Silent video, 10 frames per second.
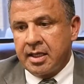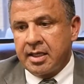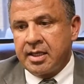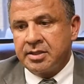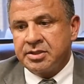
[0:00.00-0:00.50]

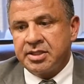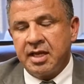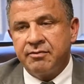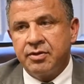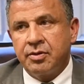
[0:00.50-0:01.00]
can
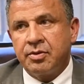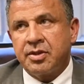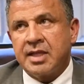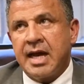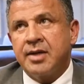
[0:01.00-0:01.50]
save you
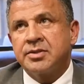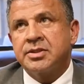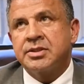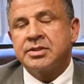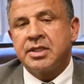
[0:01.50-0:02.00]

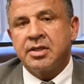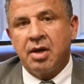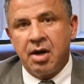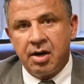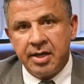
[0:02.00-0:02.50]
thousands in
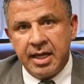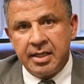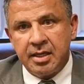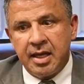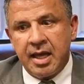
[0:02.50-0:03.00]

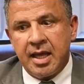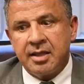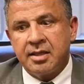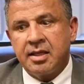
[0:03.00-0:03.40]
heartache and